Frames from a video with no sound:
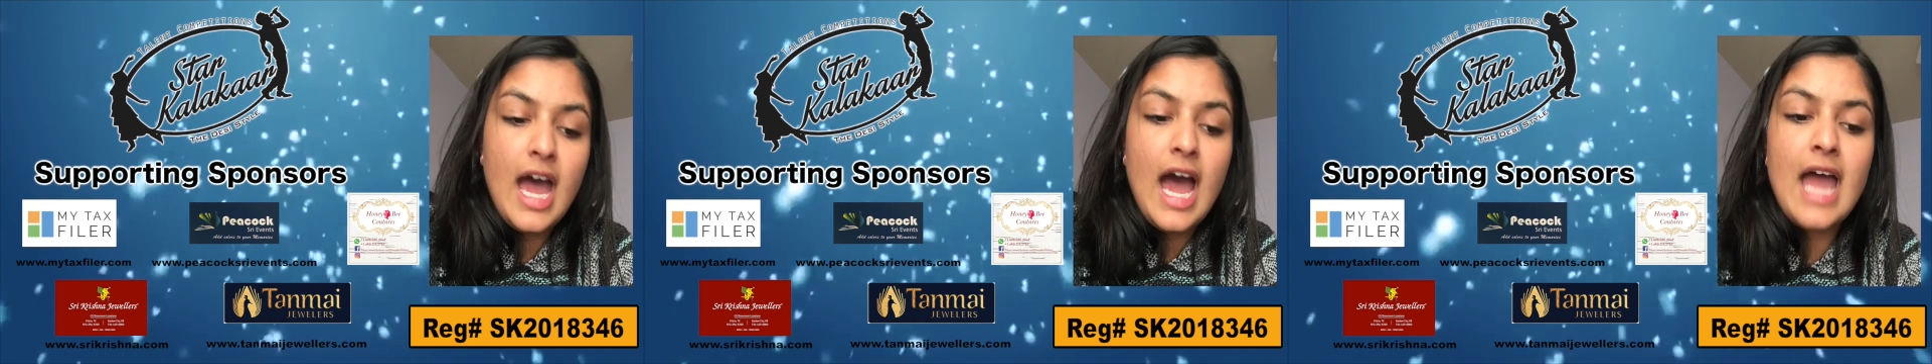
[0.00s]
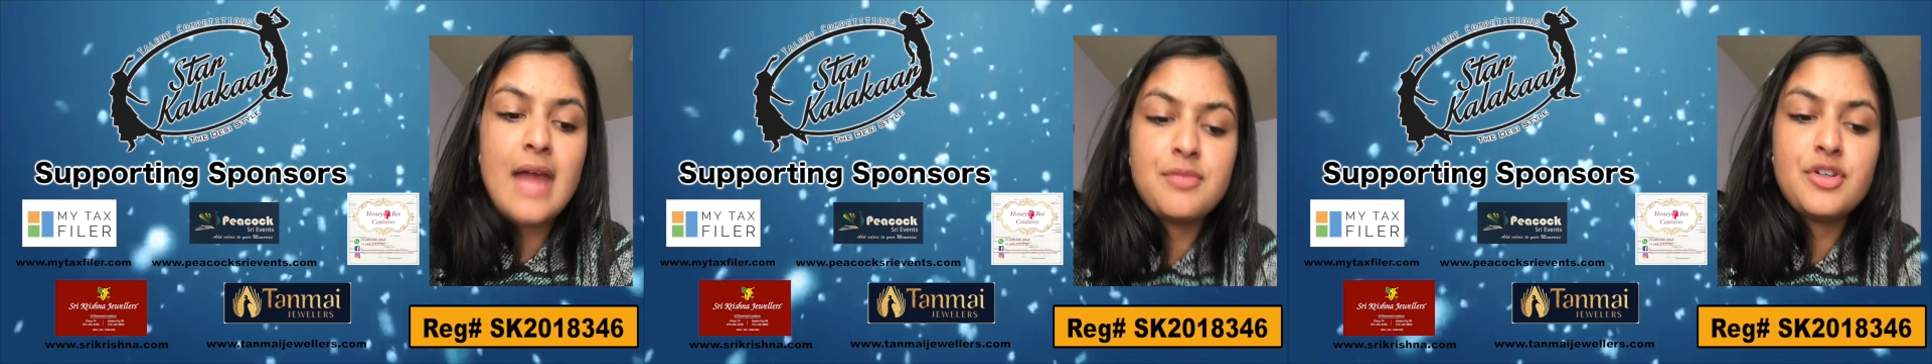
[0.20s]

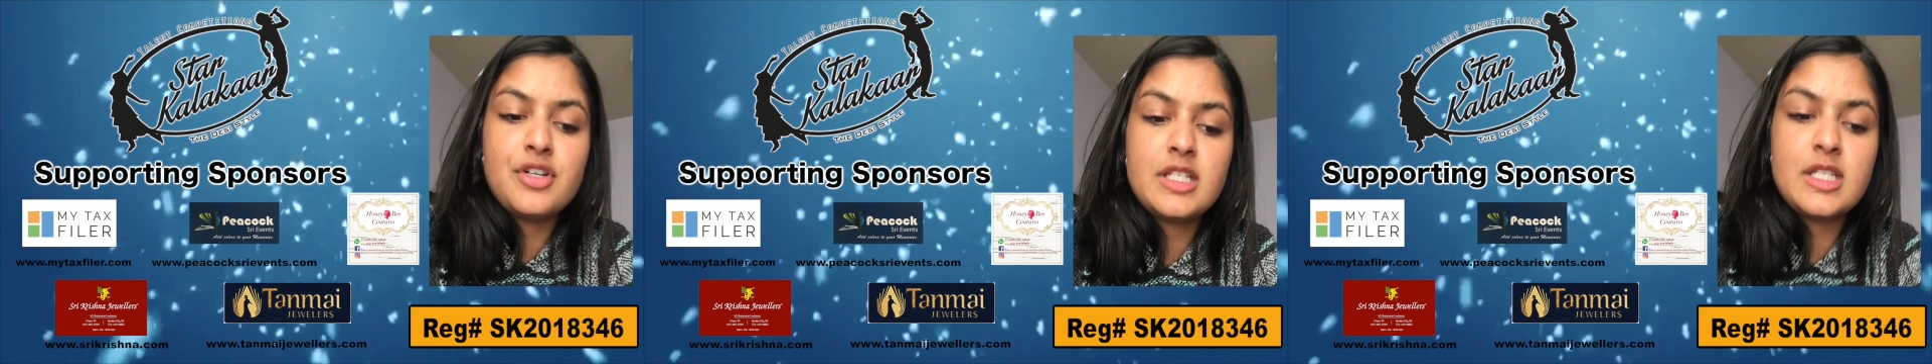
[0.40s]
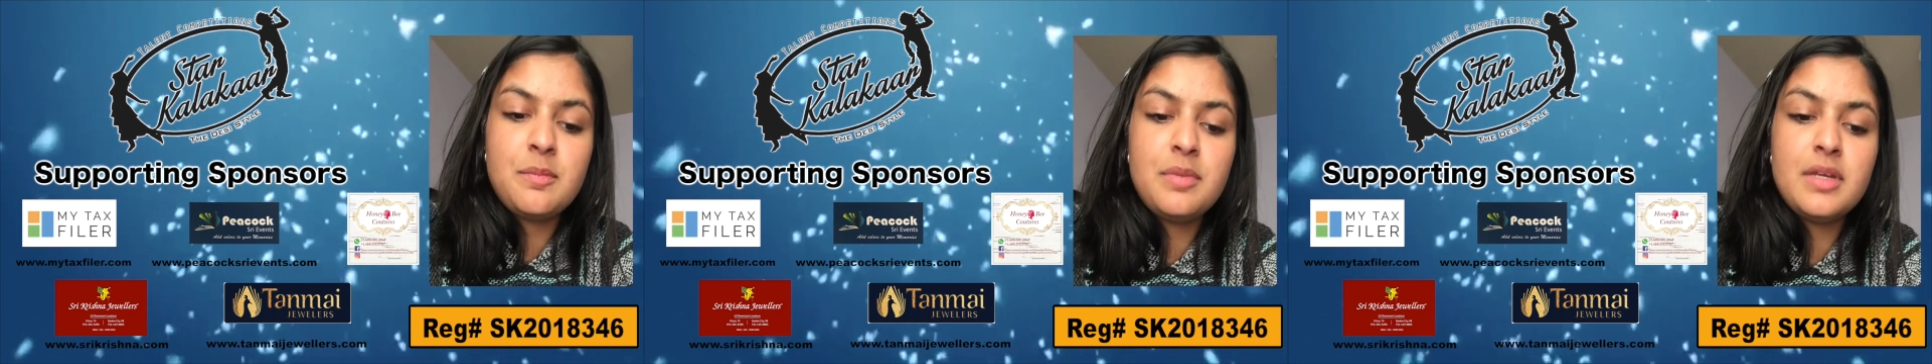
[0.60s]
I am a
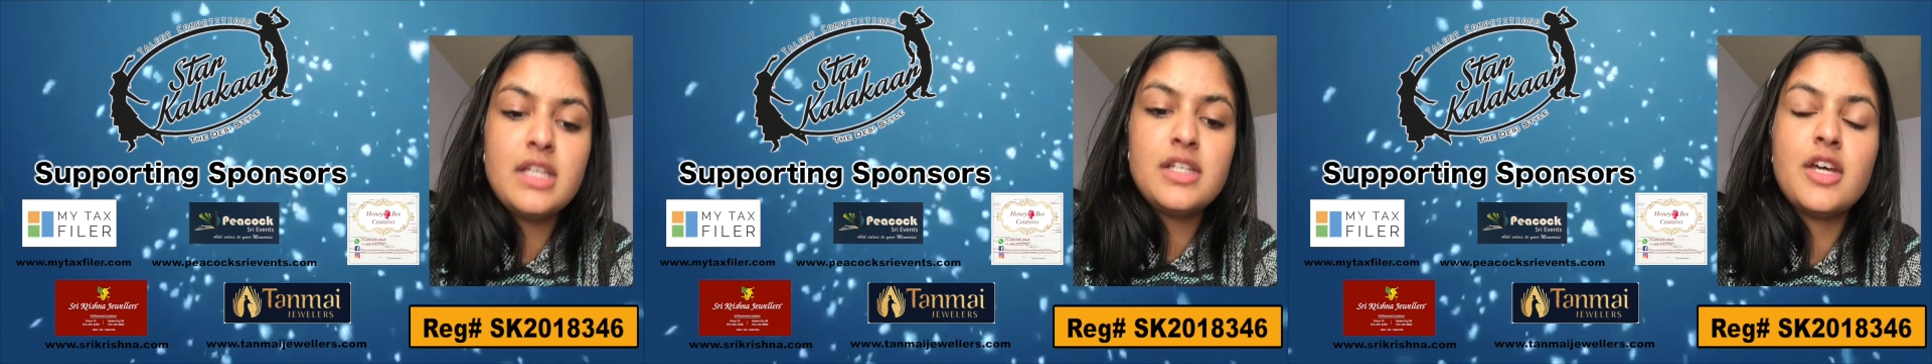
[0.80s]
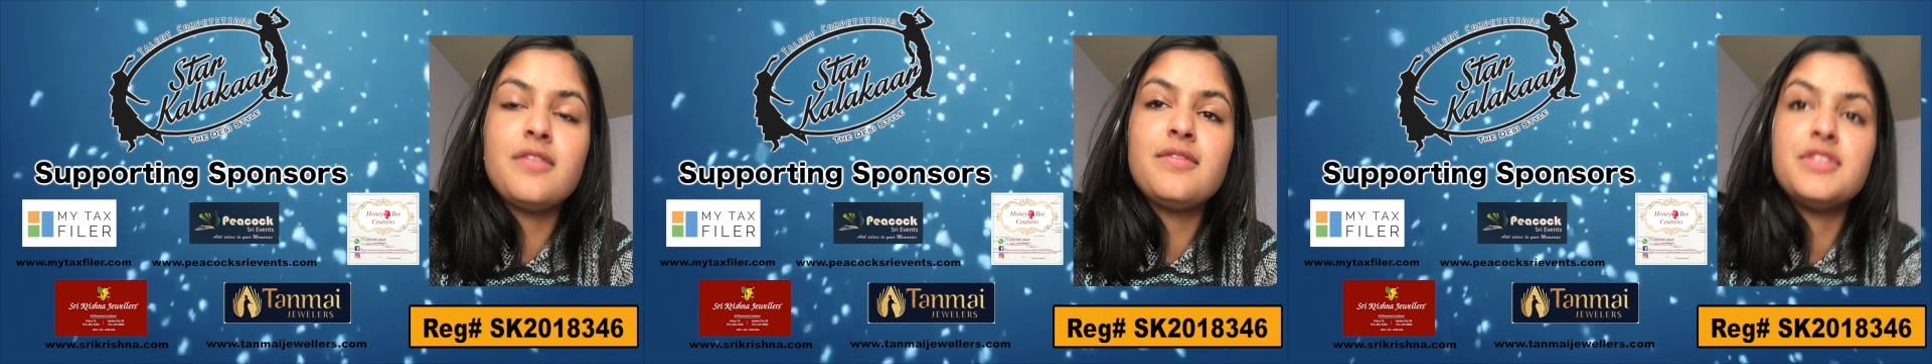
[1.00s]

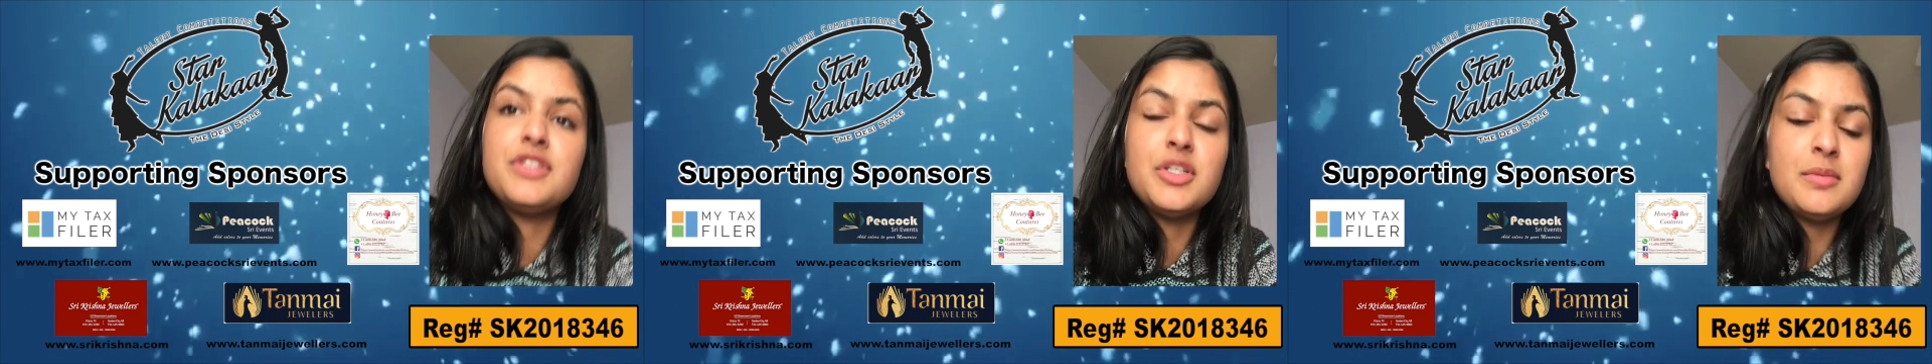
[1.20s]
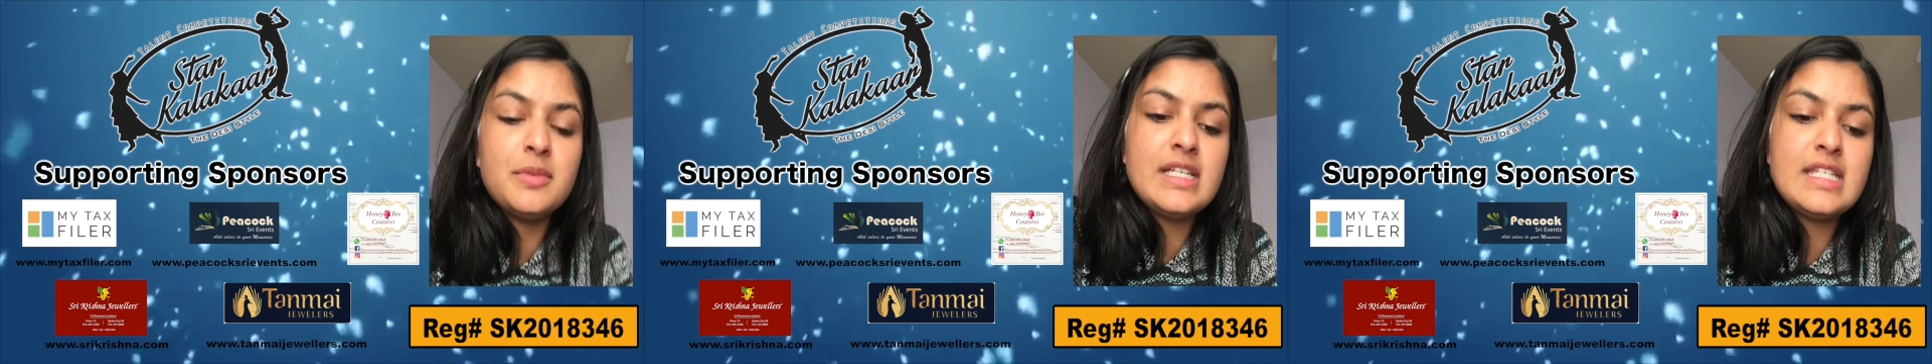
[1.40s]
recipient of
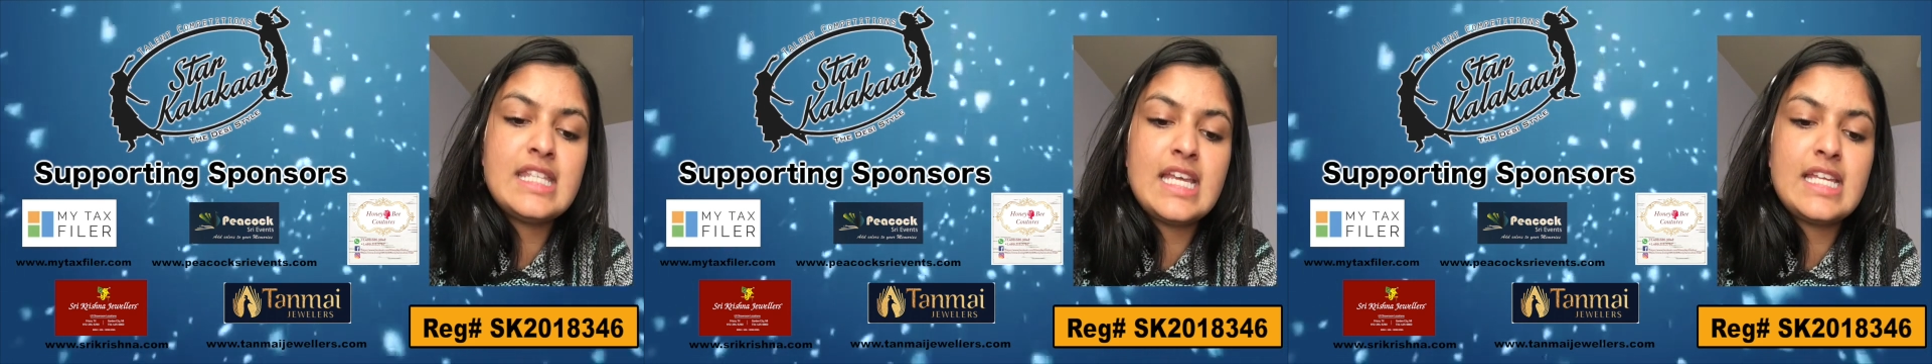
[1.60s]
numerous